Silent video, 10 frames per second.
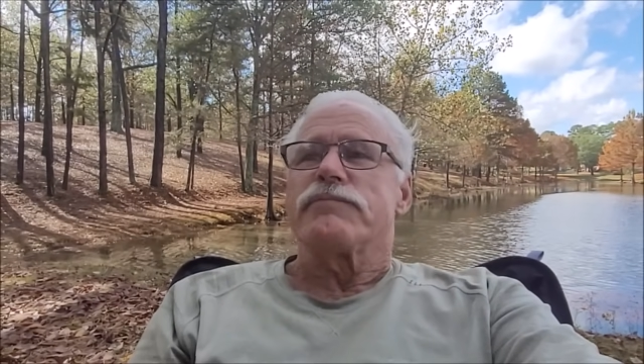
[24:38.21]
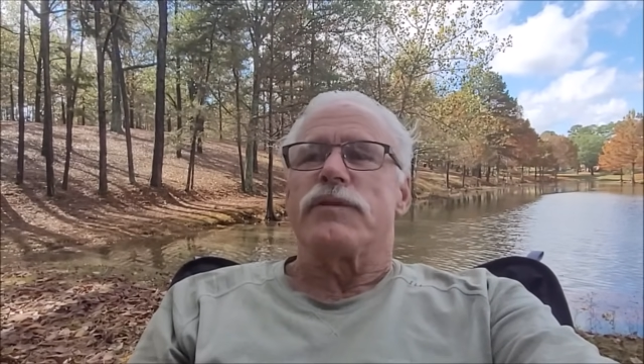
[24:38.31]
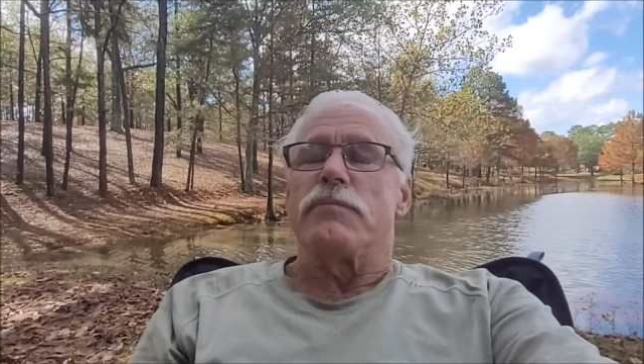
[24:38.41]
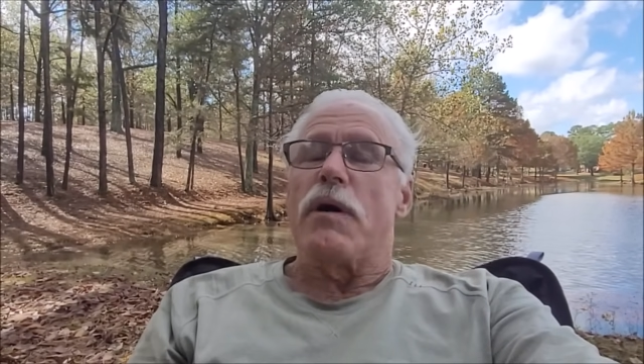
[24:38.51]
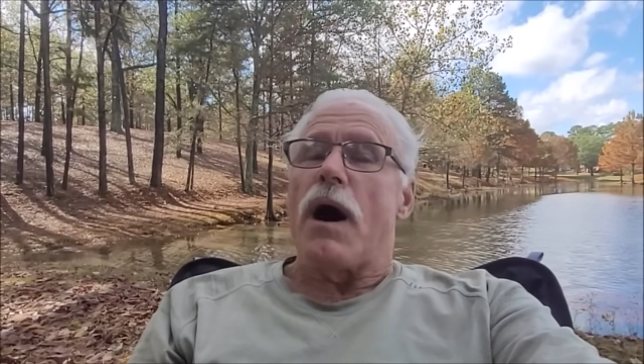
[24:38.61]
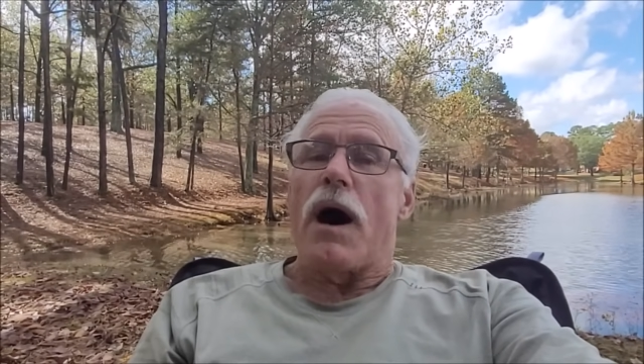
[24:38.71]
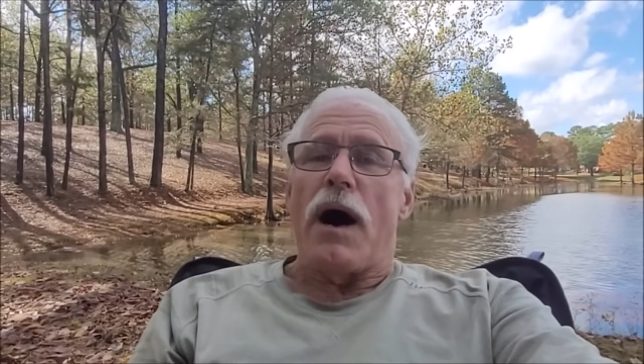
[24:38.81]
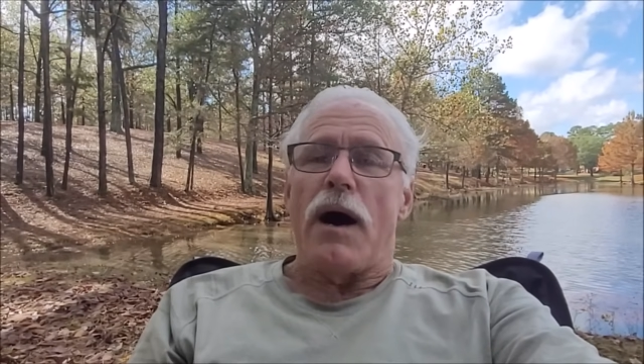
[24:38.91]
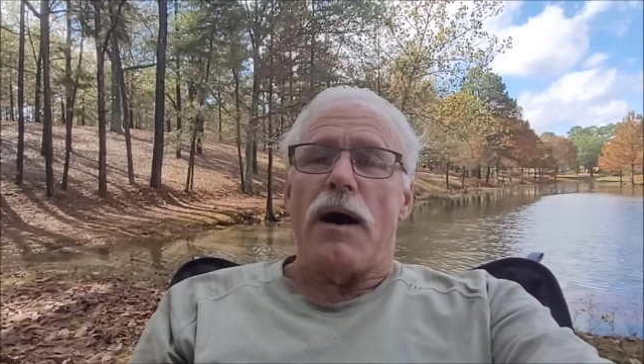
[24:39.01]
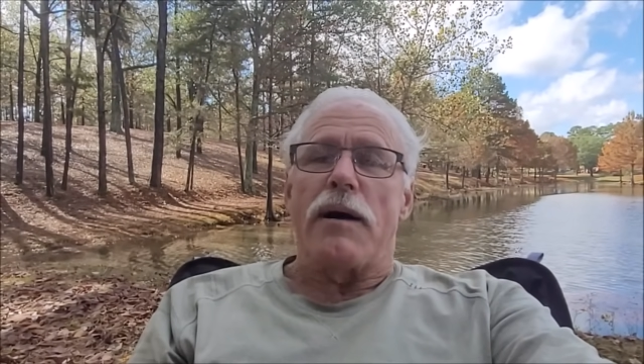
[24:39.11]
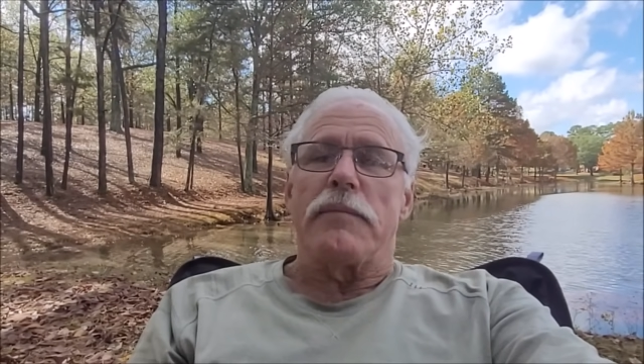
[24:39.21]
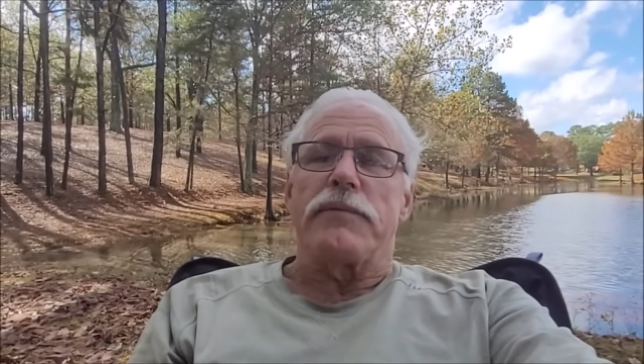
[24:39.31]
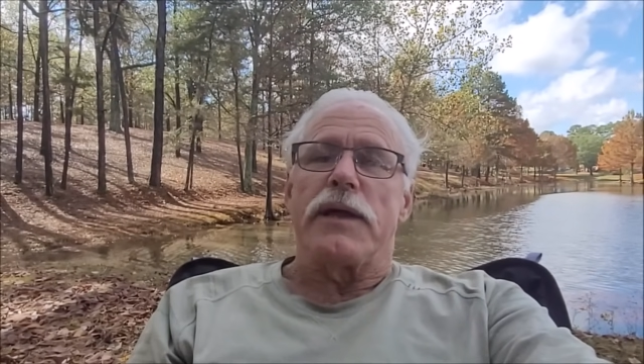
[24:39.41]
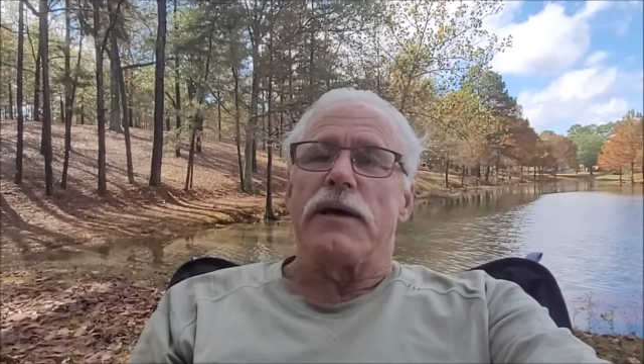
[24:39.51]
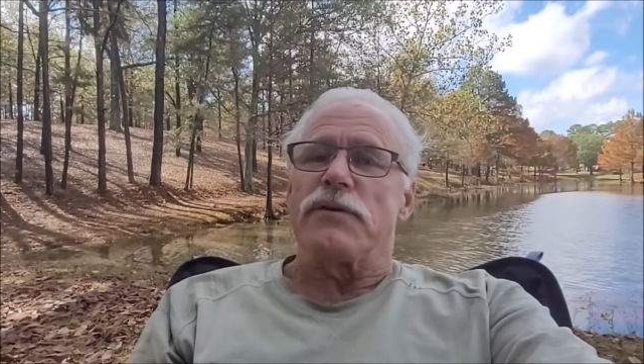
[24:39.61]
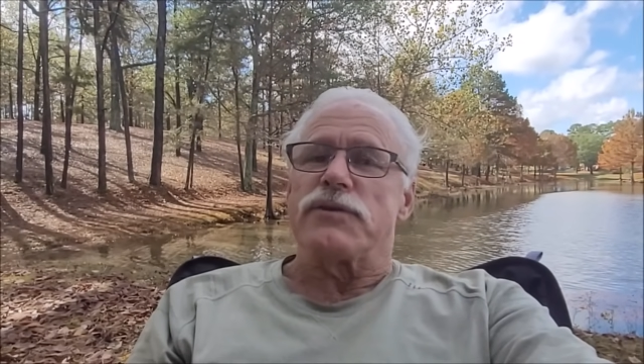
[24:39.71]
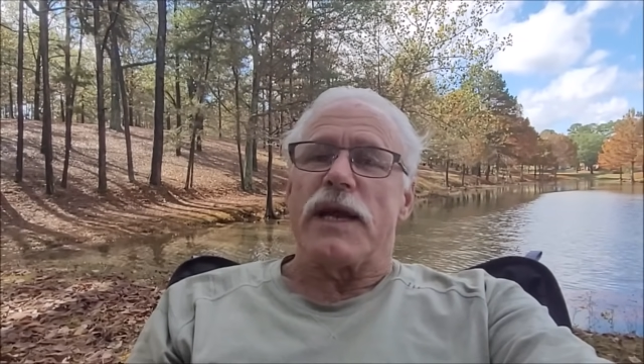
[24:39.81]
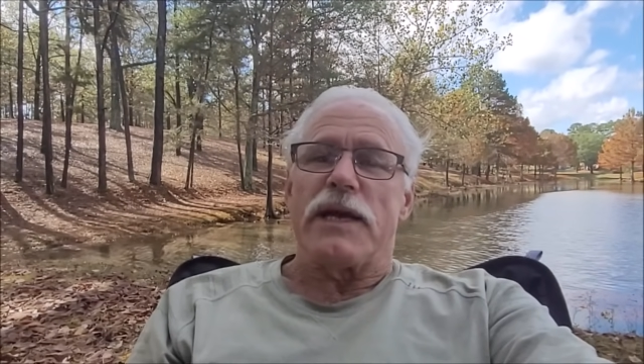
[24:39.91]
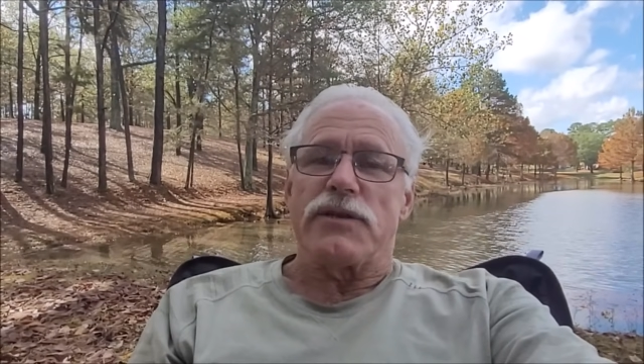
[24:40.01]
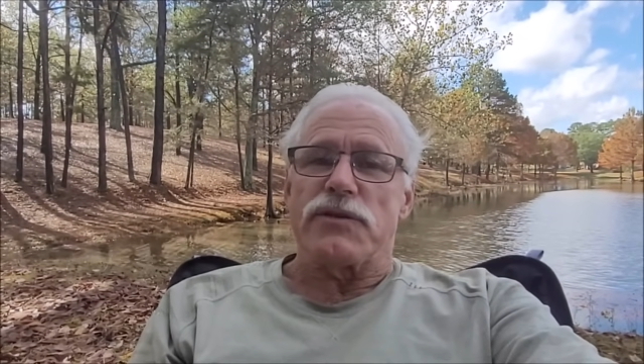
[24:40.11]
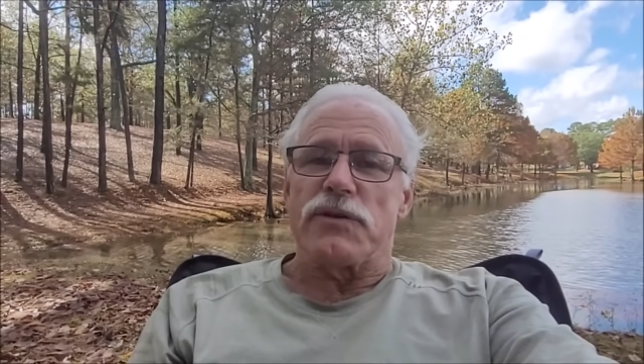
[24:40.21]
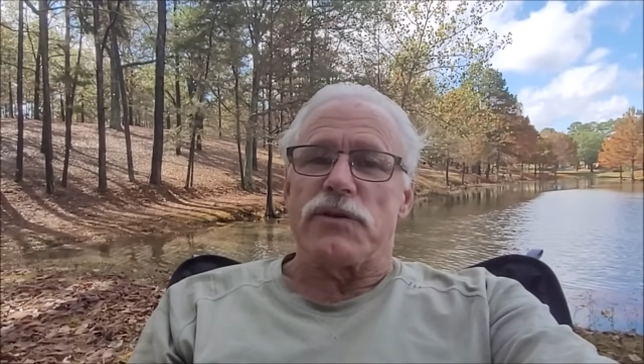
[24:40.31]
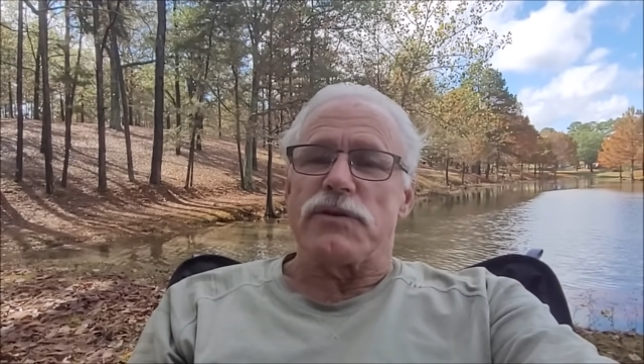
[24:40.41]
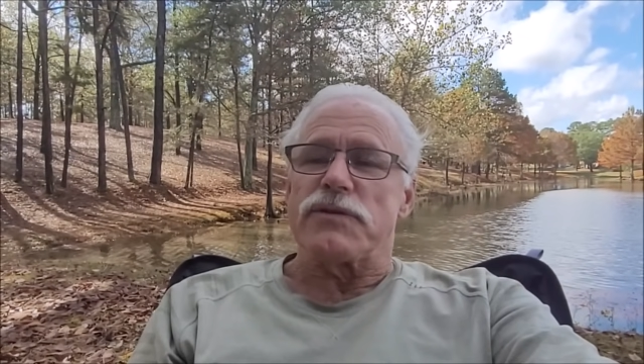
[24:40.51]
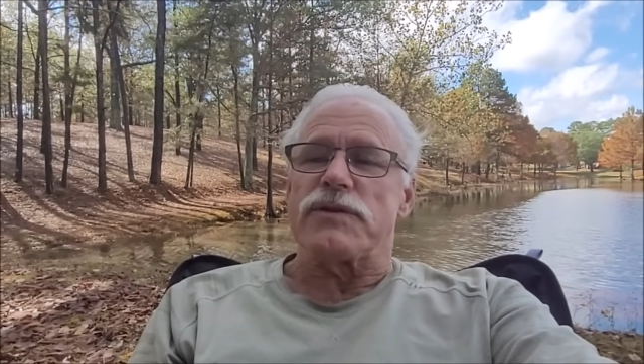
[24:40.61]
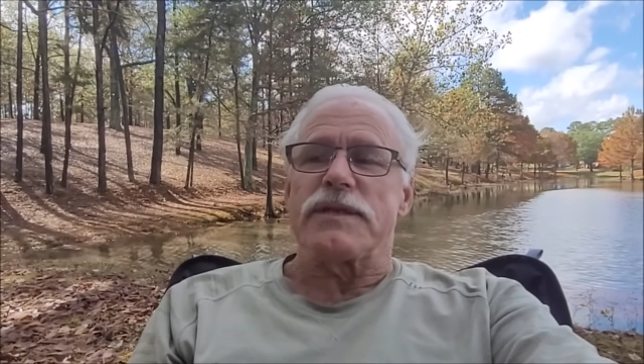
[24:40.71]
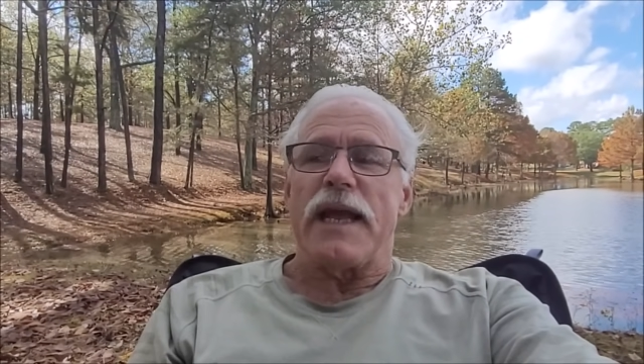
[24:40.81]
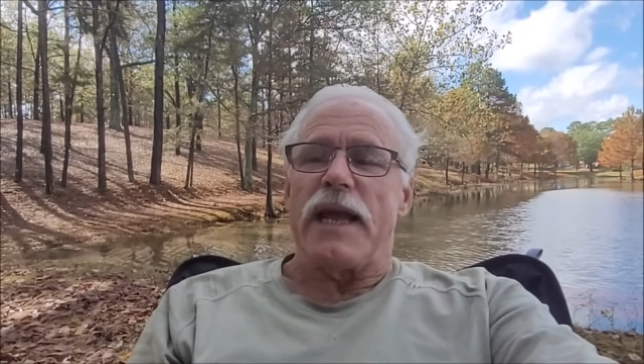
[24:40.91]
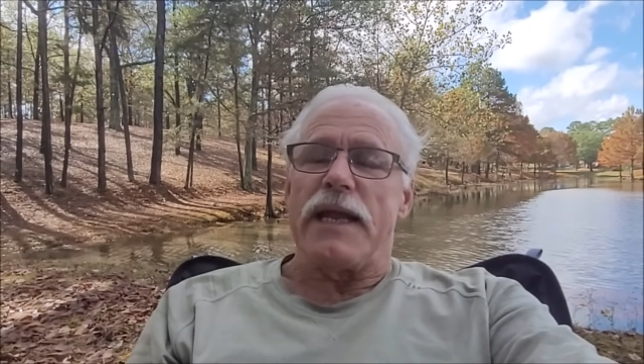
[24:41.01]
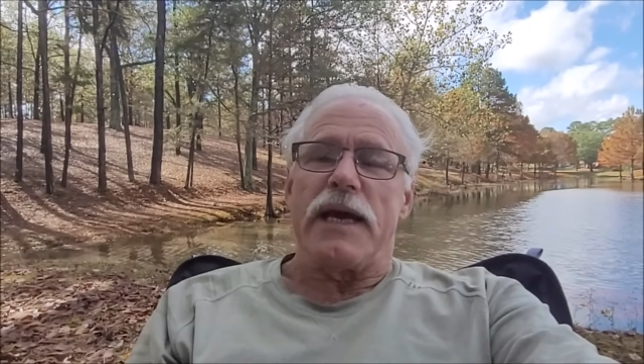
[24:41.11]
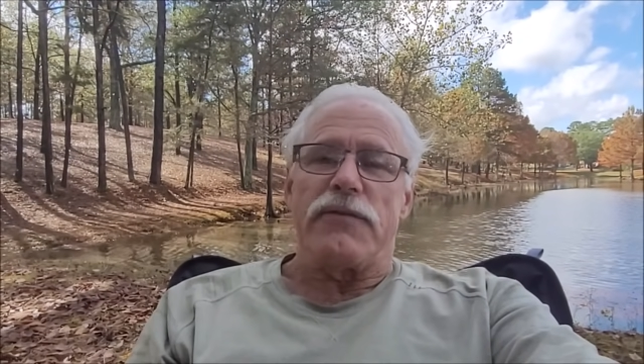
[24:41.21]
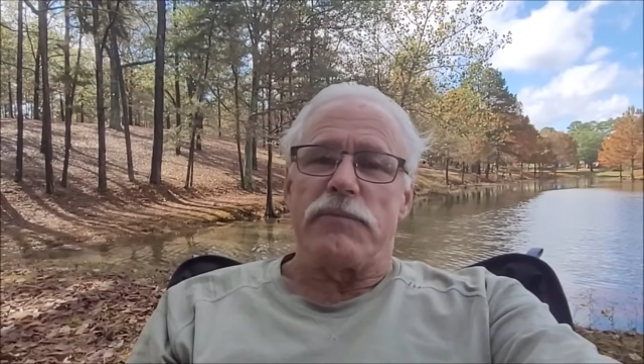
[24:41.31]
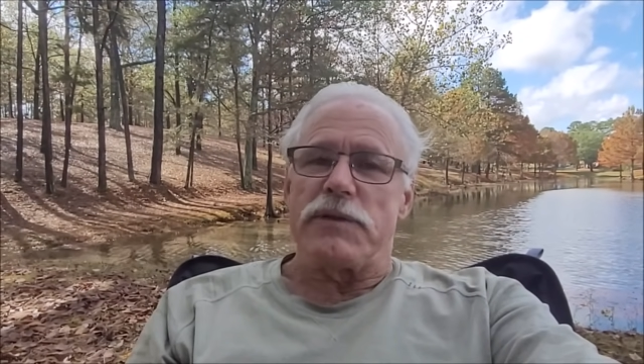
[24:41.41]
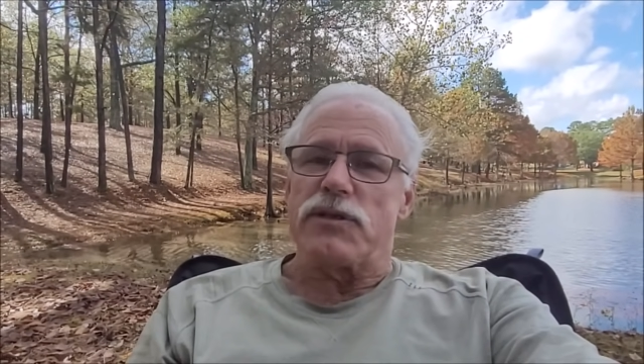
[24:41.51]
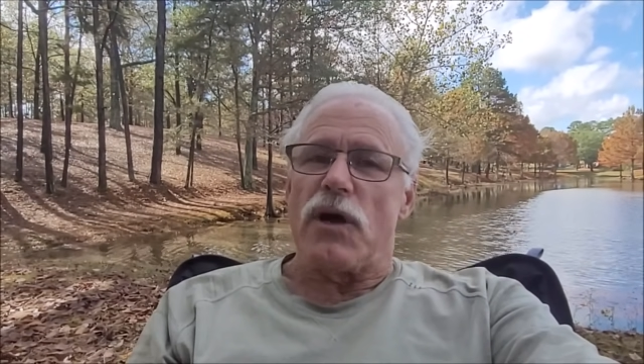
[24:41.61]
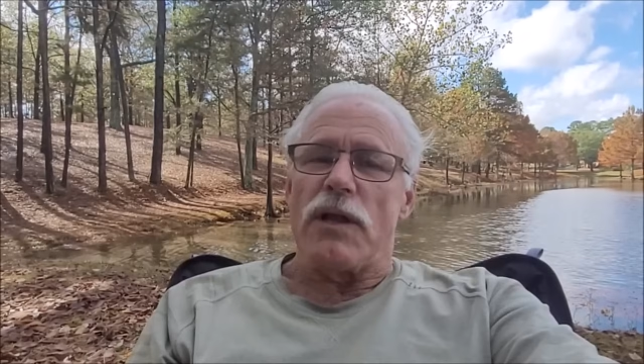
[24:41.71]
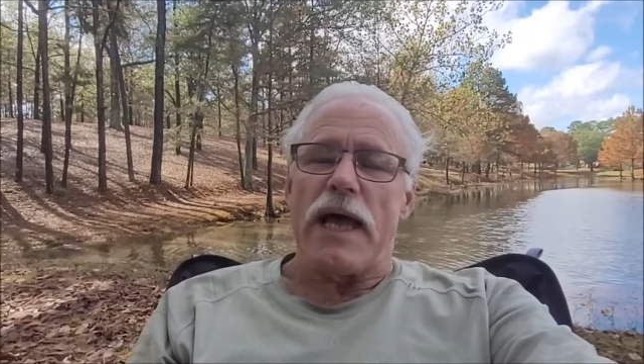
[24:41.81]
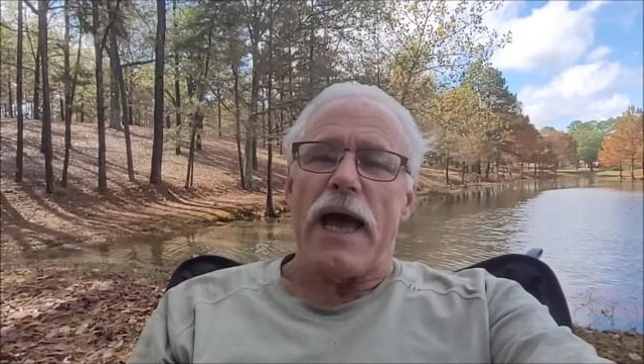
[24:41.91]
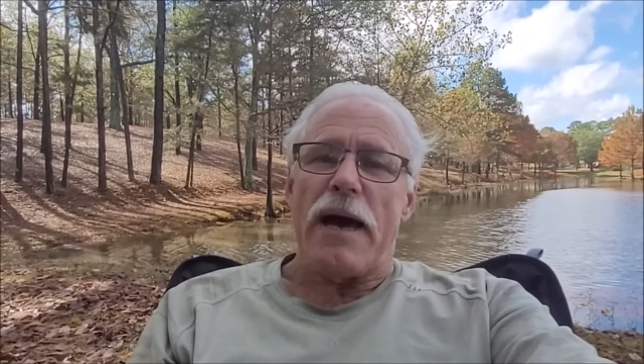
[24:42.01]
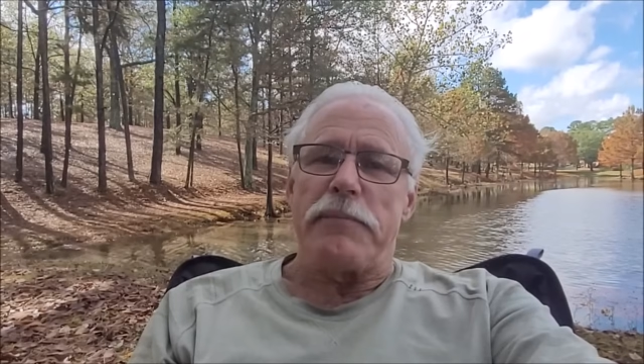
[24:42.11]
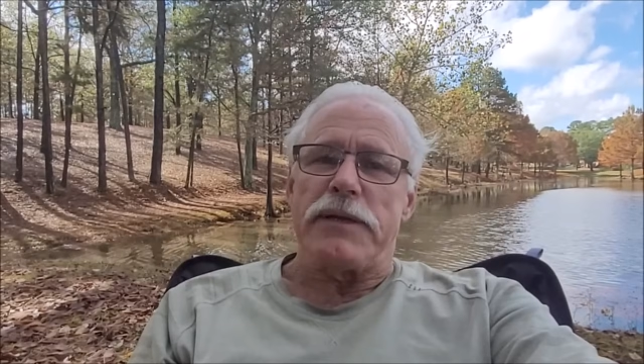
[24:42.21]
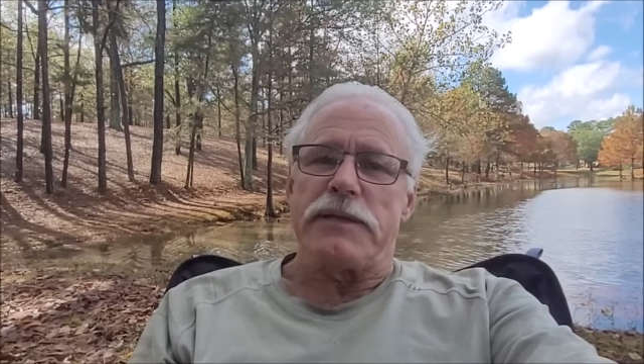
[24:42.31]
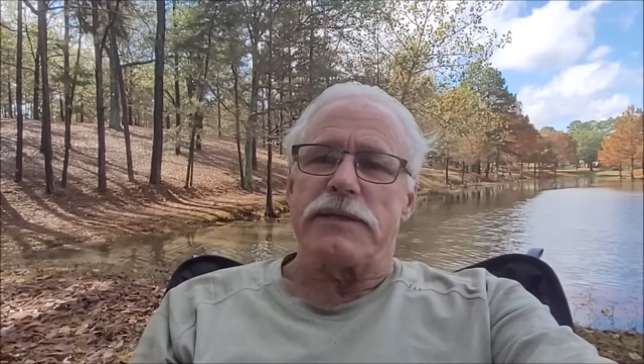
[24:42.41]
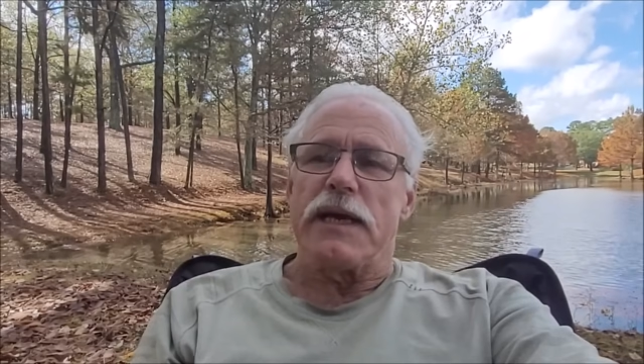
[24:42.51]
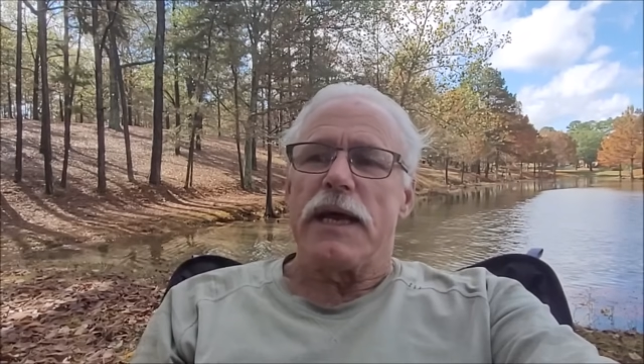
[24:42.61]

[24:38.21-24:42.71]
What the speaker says: The mob, the Hells Angels, any of them. It's all happened.